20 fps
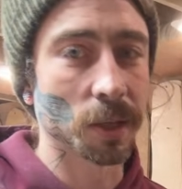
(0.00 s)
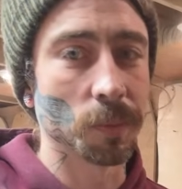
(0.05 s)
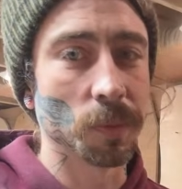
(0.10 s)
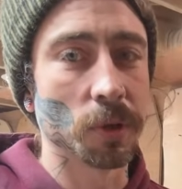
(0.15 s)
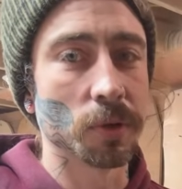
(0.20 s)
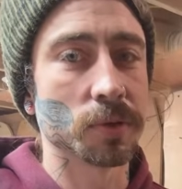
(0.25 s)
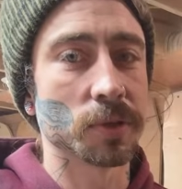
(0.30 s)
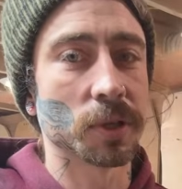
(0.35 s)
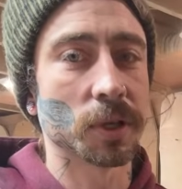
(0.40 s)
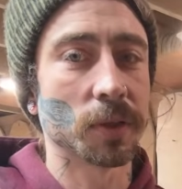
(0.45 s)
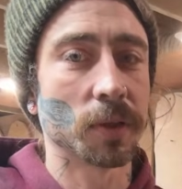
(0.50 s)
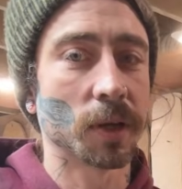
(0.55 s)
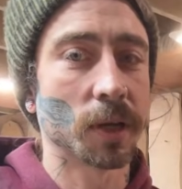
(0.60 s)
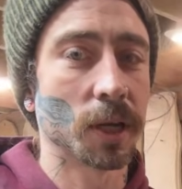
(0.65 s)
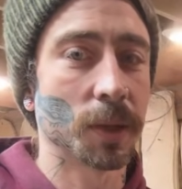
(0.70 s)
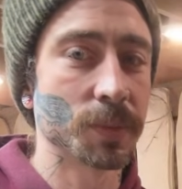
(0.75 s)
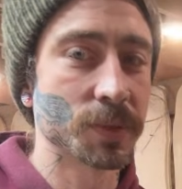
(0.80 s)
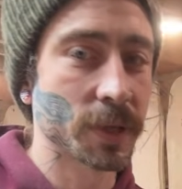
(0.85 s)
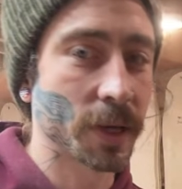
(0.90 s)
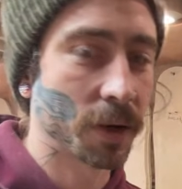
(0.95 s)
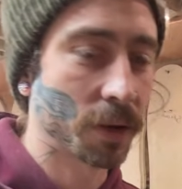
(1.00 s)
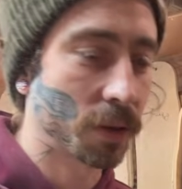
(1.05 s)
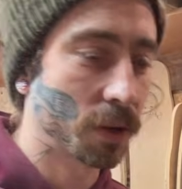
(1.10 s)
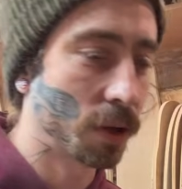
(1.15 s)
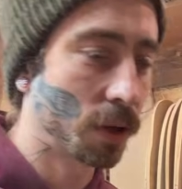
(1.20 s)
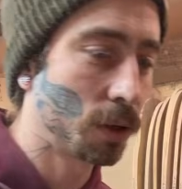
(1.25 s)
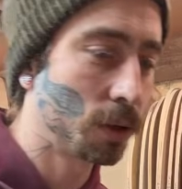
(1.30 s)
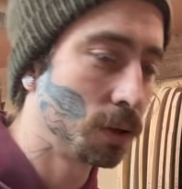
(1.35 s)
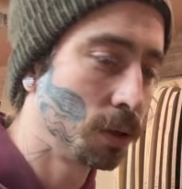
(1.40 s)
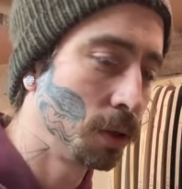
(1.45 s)
music that comes out of
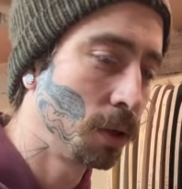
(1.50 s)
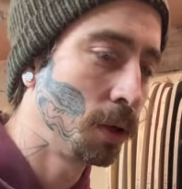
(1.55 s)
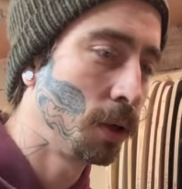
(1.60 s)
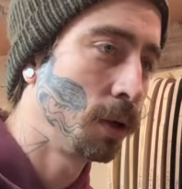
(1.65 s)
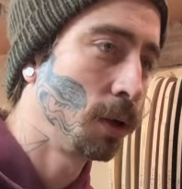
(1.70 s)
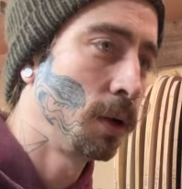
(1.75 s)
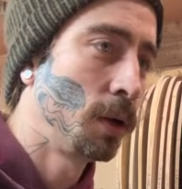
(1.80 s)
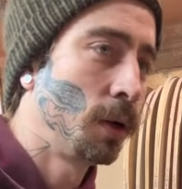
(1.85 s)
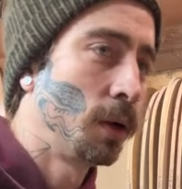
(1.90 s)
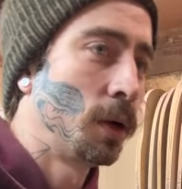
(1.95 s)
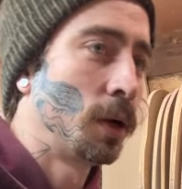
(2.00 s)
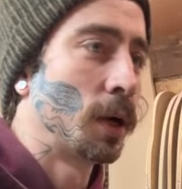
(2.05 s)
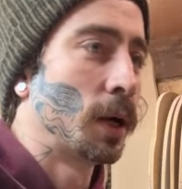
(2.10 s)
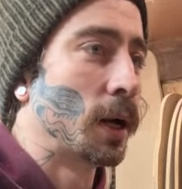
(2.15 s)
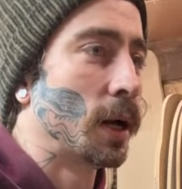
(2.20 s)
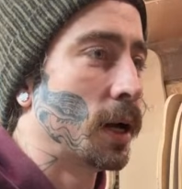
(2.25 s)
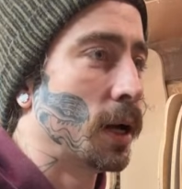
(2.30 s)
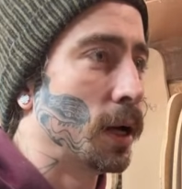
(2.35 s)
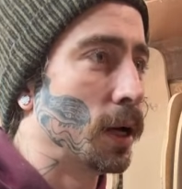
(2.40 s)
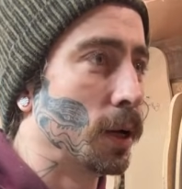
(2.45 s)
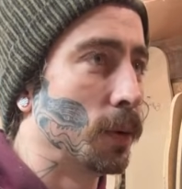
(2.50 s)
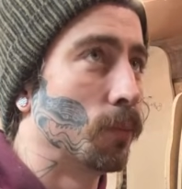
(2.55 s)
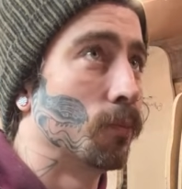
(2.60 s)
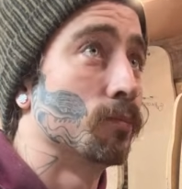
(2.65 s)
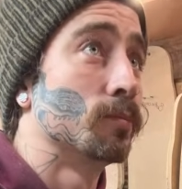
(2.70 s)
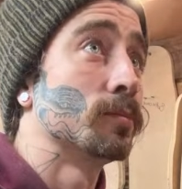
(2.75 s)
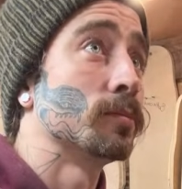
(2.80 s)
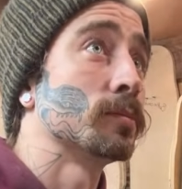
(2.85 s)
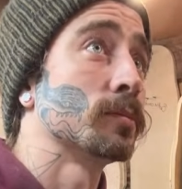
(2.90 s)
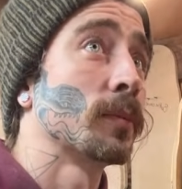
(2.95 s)
there. Um,
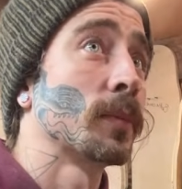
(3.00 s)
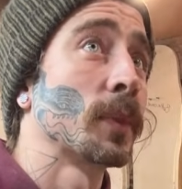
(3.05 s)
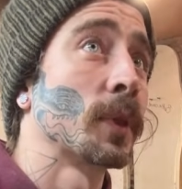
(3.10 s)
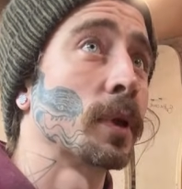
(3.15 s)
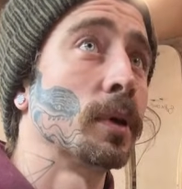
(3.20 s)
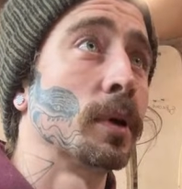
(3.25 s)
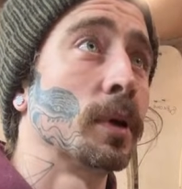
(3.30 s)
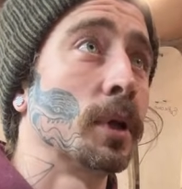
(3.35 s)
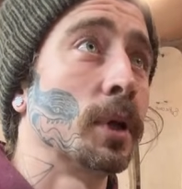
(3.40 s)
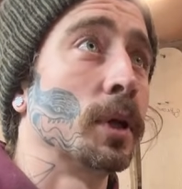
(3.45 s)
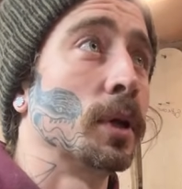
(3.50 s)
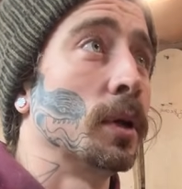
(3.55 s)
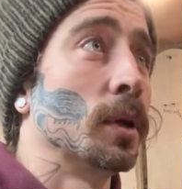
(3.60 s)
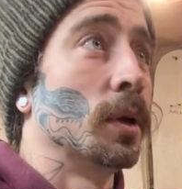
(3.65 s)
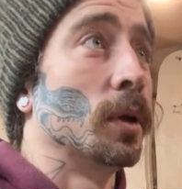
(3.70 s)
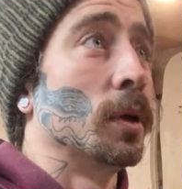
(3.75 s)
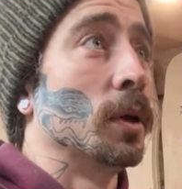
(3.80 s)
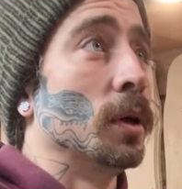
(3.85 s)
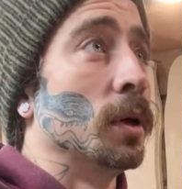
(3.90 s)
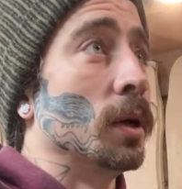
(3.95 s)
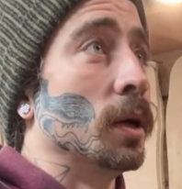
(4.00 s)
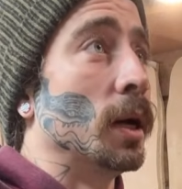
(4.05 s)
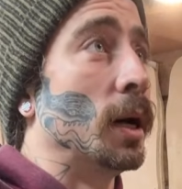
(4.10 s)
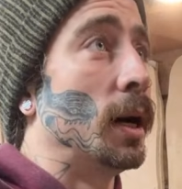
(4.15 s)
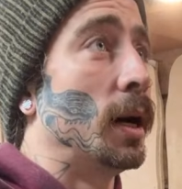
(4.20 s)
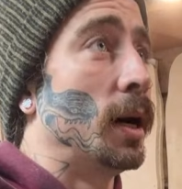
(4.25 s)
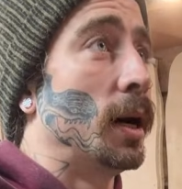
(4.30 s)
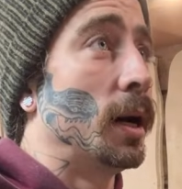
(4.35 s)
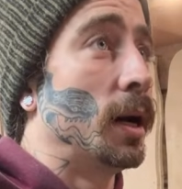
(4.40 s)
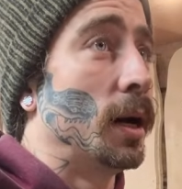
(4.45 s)

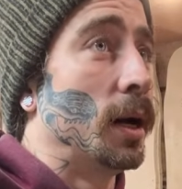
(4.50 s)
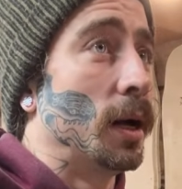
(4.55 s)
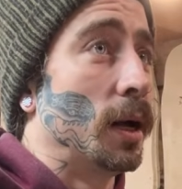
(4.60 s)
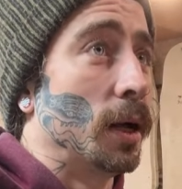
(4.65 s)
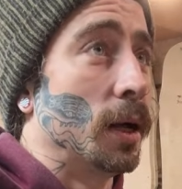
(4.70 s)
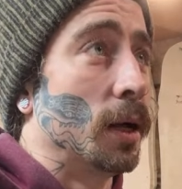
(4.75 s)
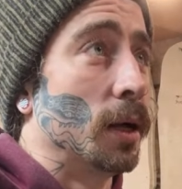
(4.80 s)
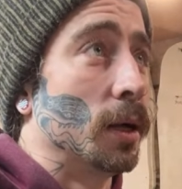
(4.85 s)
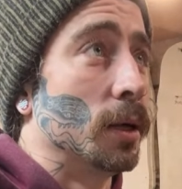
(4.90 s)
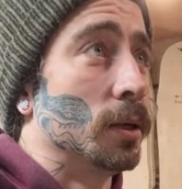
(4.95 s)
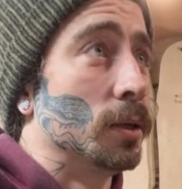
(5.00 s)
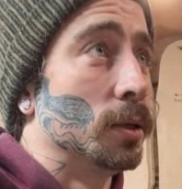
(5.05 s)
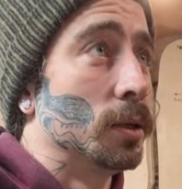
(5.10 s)
uh,